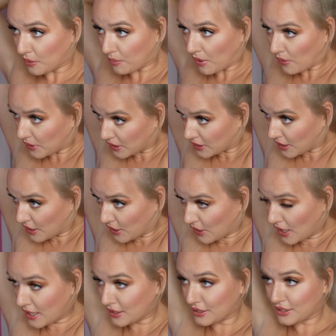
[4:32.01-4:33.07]

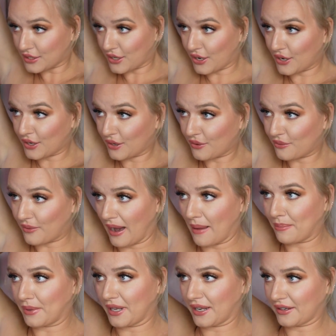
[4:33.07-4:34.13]
ponytail and start
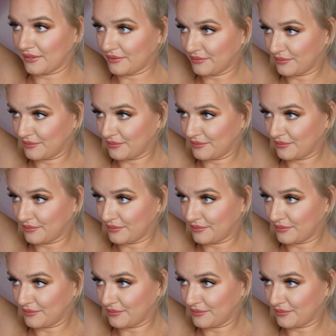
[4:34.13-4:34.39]
wrapping